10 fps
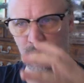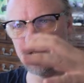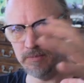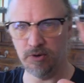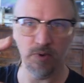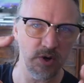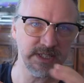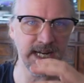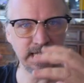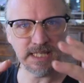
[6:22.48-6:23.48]
we could be
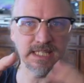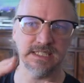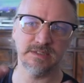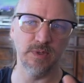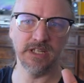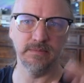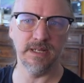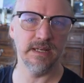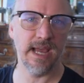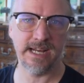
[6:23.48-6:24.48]
rotating this, we could
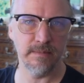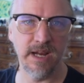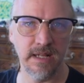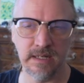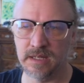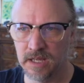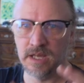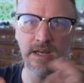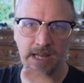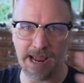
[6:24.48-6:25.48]
be animating
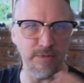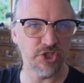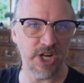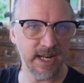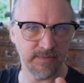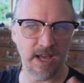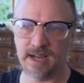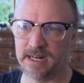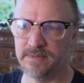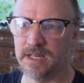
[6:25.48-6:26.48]
camera shake, that
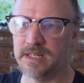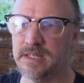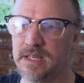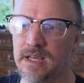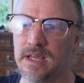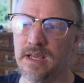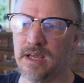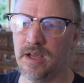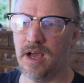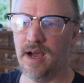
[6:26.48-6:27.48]
kind of thing.
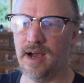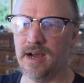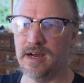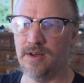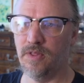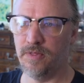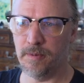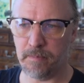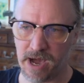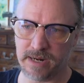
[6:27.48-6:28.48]
The
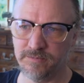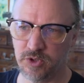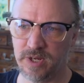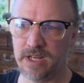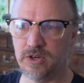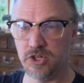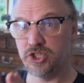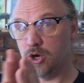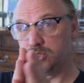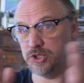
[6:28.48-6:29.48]
bottom view here shows